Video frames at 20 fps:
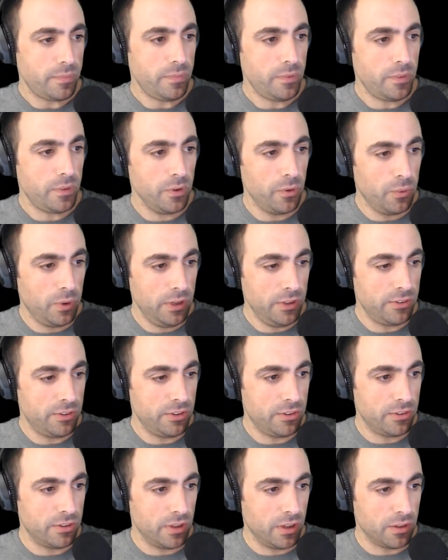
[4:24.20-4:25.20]
Why is
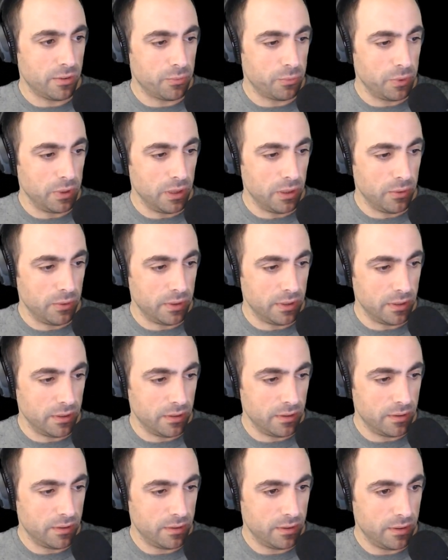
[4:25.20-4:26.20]
this not reloading?
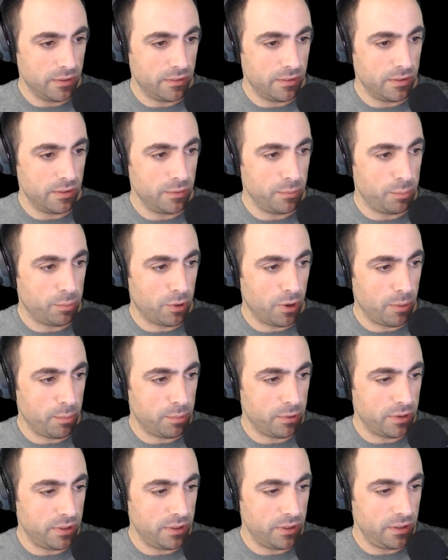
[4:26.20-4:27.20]
Let's see
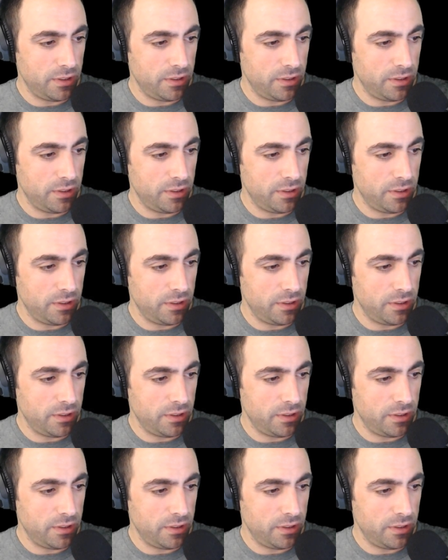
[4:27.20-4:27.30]
properties.